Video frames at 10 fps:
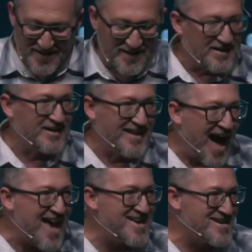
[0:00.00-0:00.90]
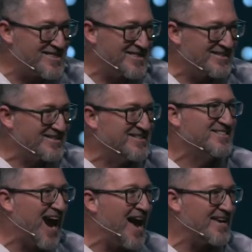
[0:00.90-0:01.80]
Goliath, this
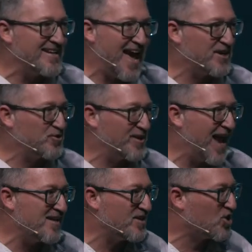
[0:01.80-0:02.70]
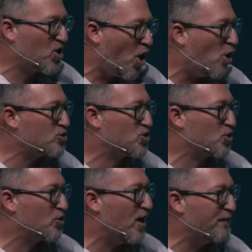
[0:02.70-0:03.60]
giant, had created a
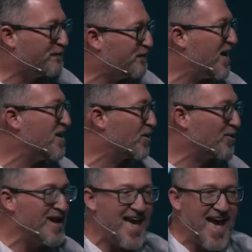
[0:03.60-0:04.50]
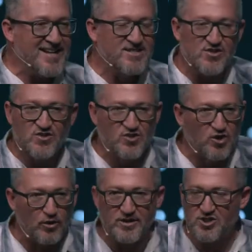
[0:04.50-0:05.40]
culture of fear and
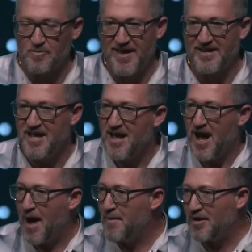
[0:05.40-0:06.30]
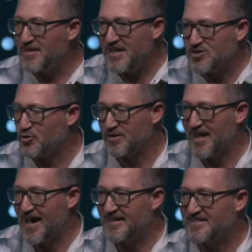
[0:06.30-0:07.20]
discouragement among the
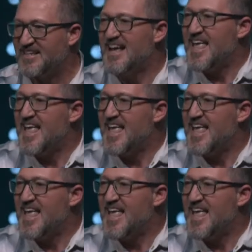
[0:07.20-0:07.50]
Israelites.